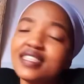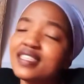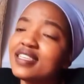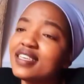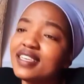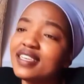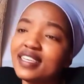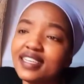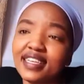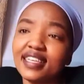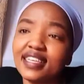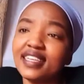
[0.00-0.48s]

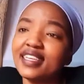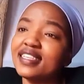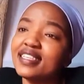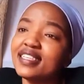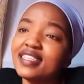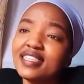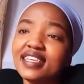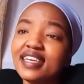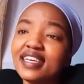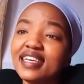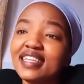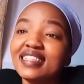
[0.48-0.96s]
Zi.
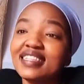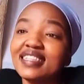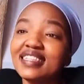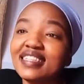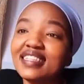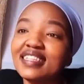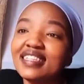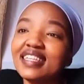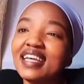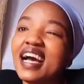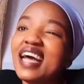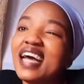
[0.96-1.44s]

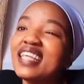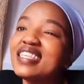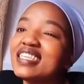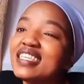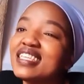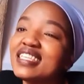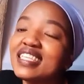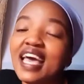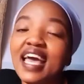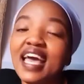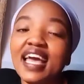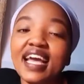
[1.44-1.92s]
I
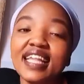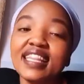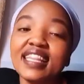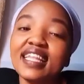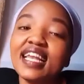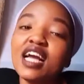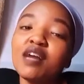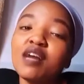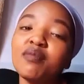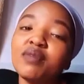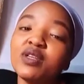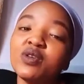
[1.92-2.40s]
think
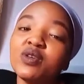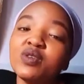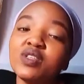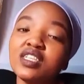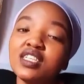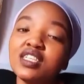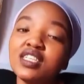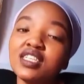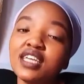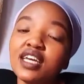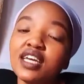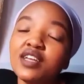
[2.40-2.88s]
they like being
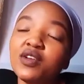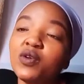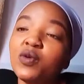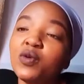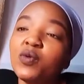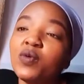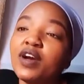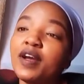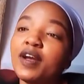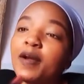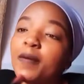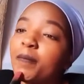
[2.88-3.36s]
noticed. I don't
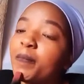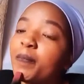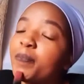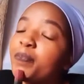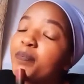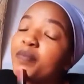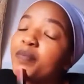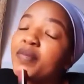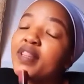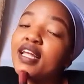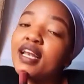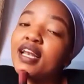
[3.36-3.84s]
know if
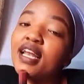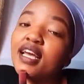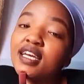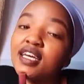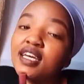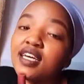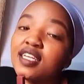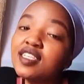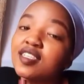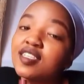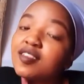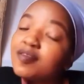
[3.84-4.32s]
they
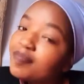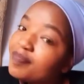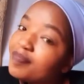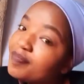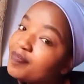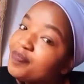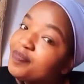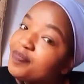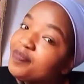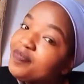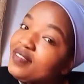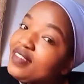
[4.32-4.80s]
like it.
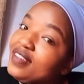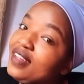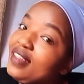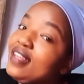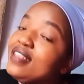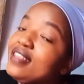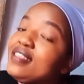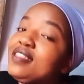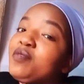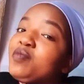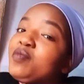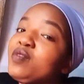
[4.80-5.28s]

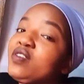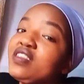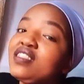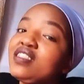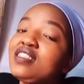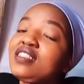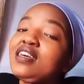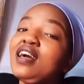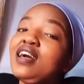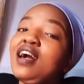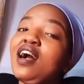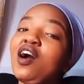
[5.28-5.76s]
That's the
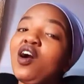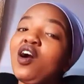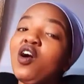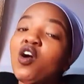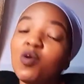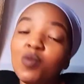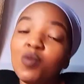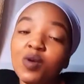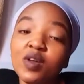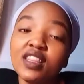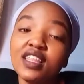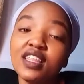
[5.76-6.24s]
most
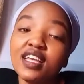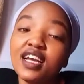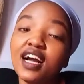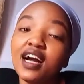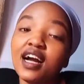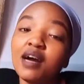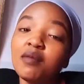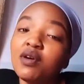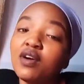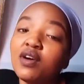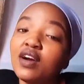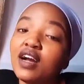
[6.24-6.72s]
common thing
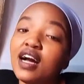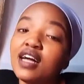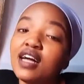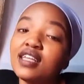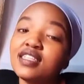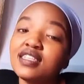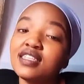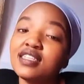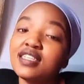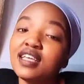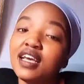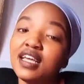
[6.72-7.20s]
about
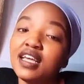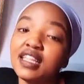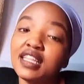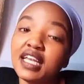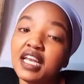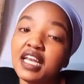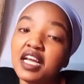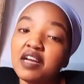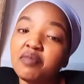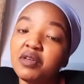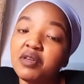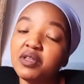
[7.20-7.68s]
girls.
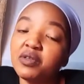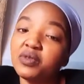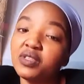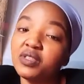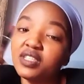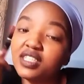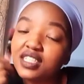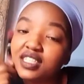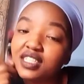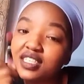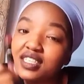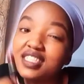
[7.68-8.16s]
They like being
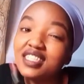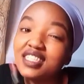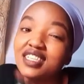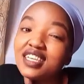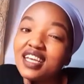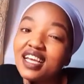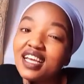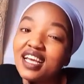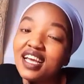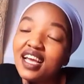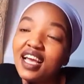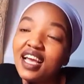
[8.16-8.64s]
noticed.
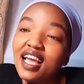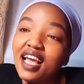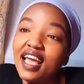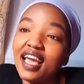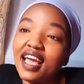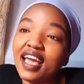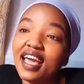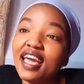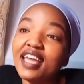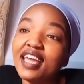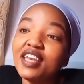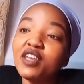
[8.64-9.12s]

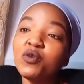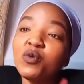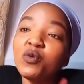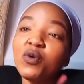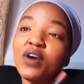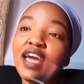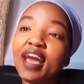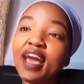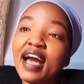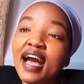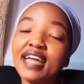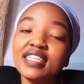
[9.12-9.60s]

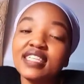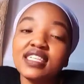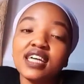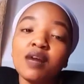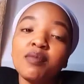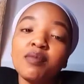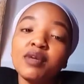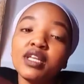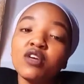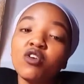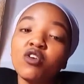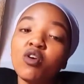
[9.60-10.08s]
Anywhere,
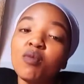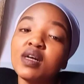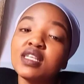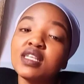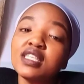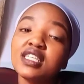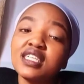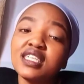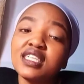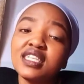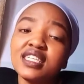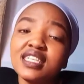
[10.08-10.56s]
atakama ni
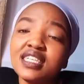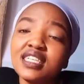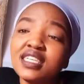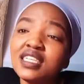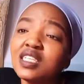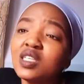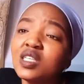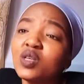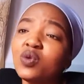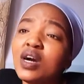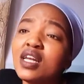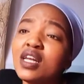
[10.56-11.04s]

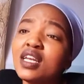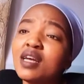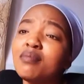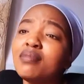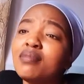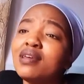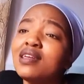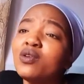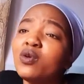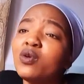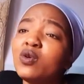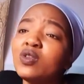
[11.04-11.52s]
komazishi, she wanna
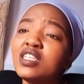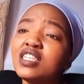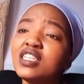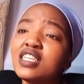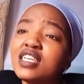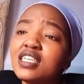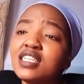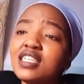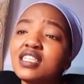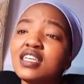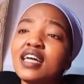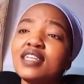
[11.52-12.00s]
be
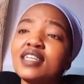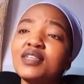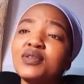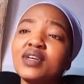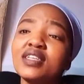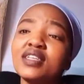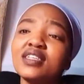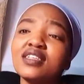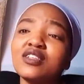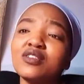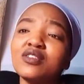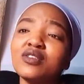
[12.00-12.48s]
noticed, adi
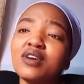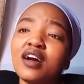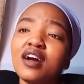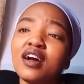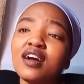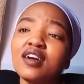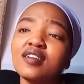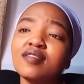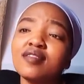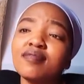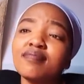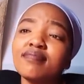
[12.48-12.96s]
nashinda.